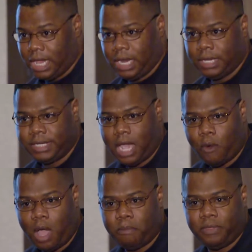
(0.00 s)
in
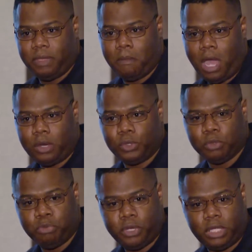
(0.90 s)
tauopathy models
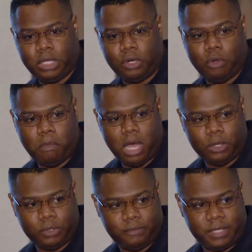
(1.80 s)
or preclinical
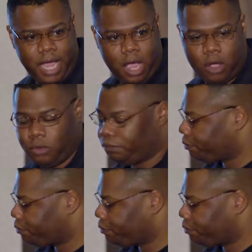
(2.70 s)
models of tau